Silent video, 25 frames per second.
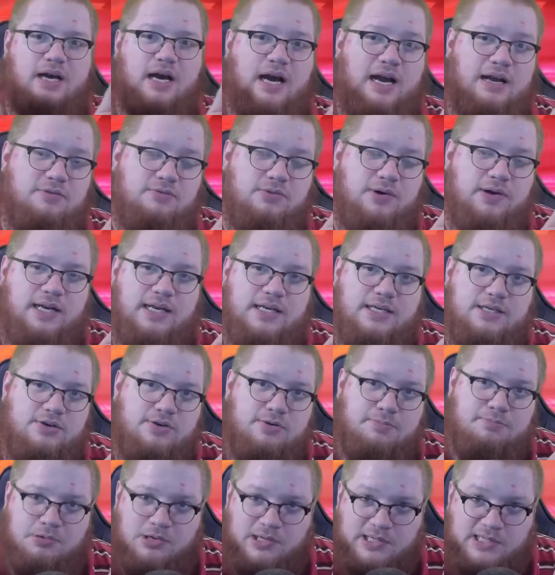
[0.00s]
really do
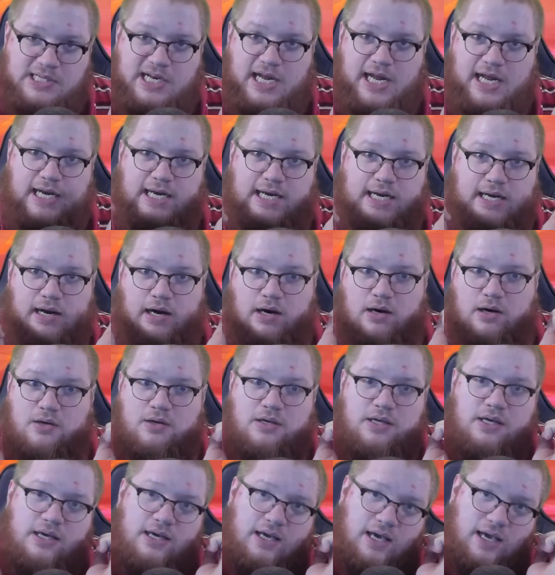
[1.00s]
appreciate it all.
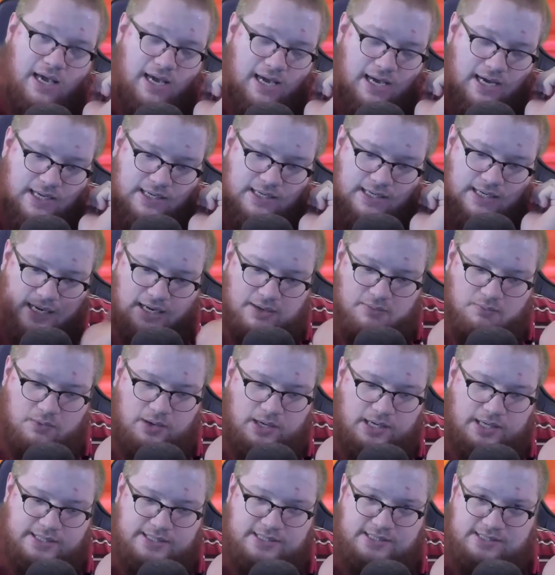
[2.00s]
And I
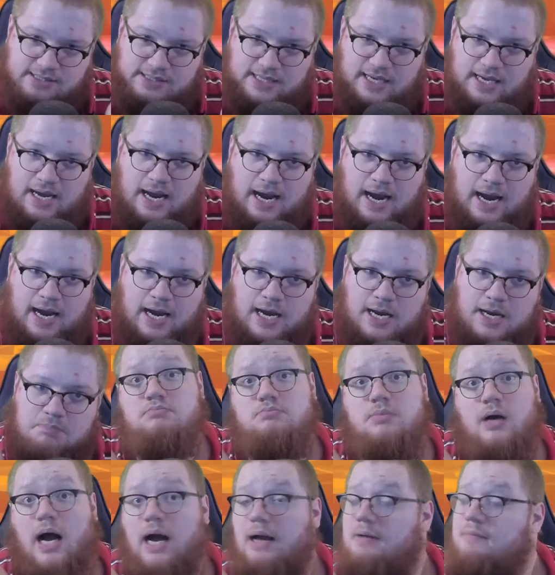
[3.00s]
wanted to say
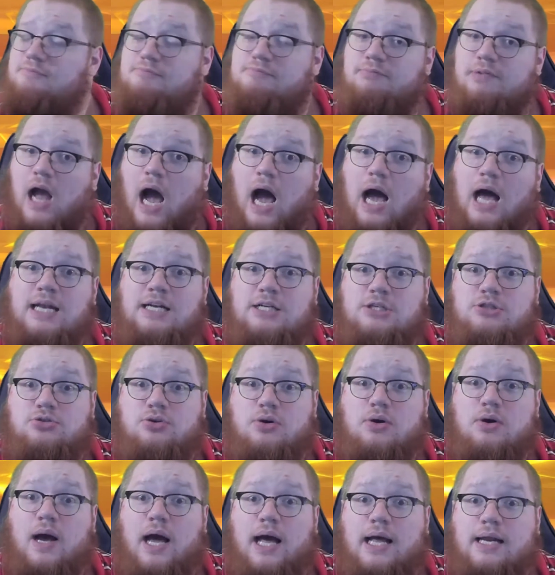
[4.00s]
I've gotten
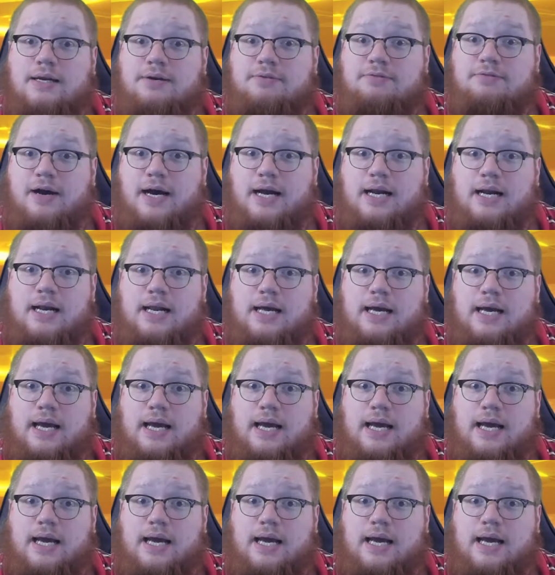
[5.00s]
True End, finally.